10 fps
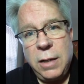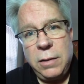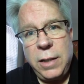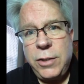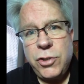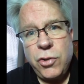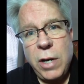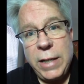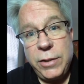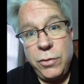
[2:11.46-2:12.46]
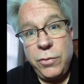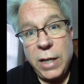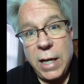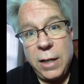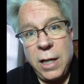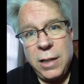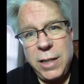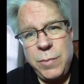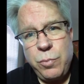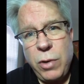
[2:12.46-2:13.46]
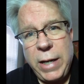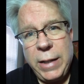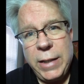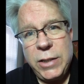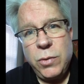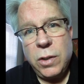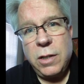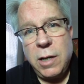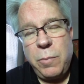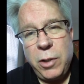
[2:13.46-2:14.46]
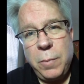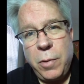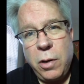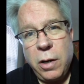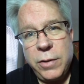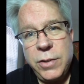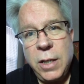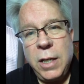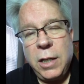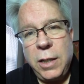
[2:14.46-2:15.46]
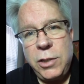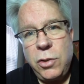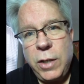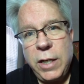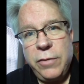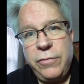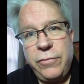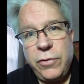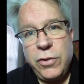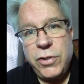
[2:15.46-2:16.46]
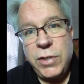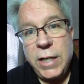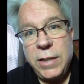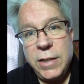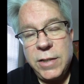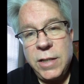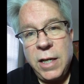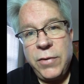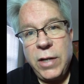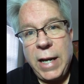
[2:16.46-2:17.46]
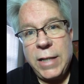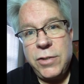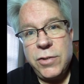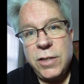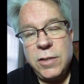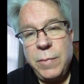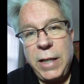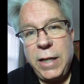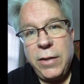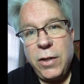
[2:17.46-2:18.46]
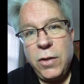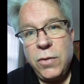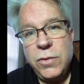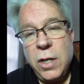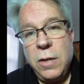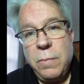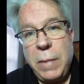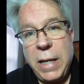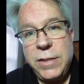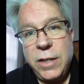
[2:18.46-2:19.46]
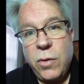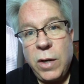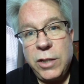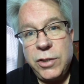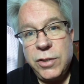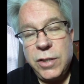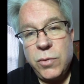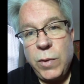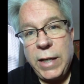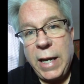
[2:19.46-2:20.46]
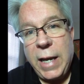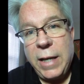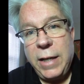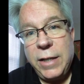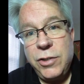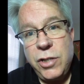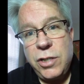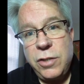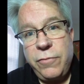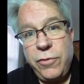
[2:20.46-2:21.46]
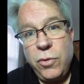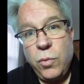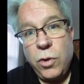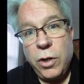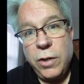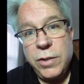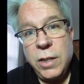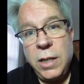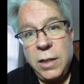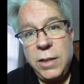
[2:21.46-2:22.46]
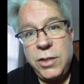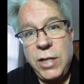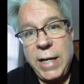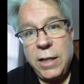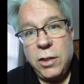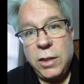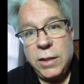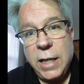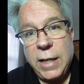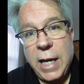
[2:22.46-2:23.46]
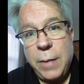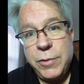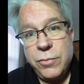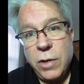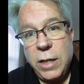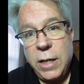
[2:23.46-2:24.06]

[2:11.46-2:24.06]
Let's try to do that. Let's break it into a couple of parts. Let's look at a first sentence that answers as many of those basic questions as we can in just a few words. Let's take a look at that caption right